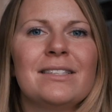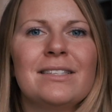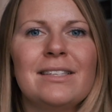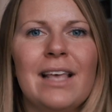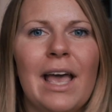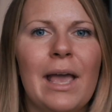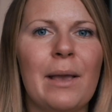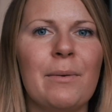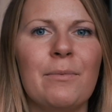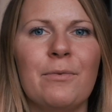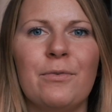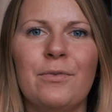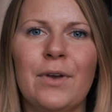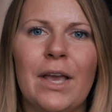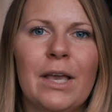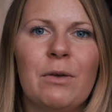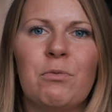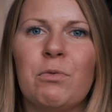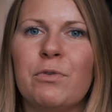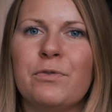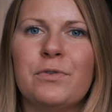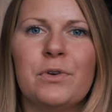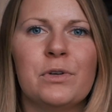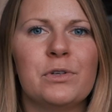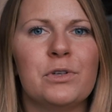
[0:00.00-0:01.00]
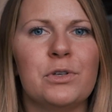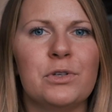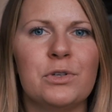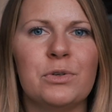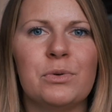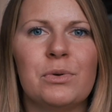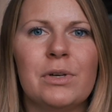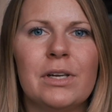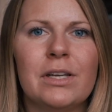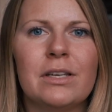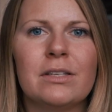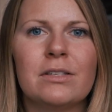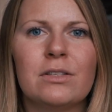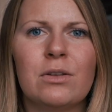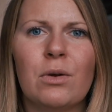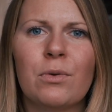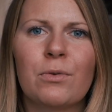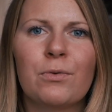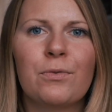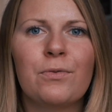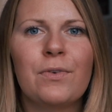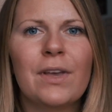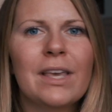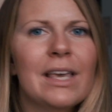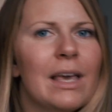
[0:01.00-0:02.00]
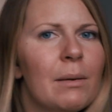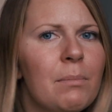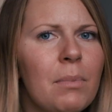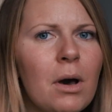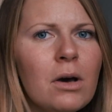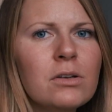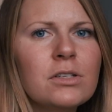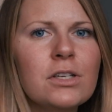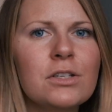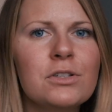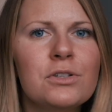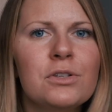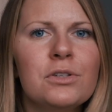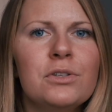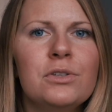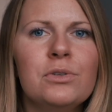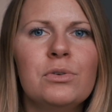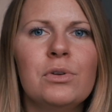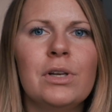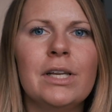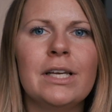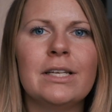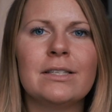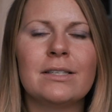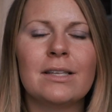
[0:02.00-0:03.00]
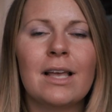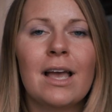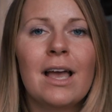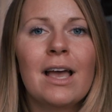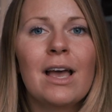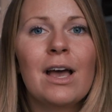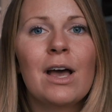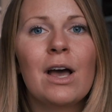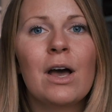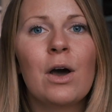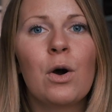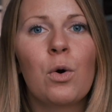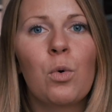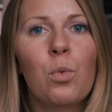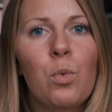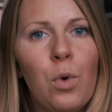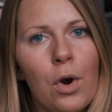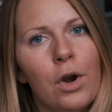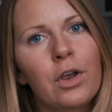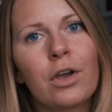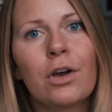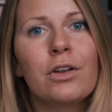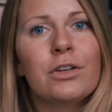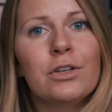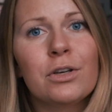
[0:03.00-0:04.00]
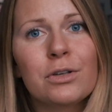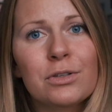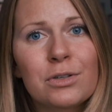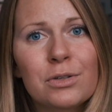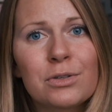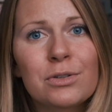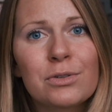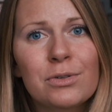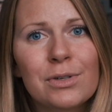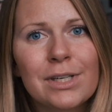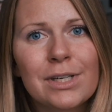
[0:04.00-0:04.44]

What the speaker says: same thing with your to-do list. Don't think about your to-do list, work on your to-do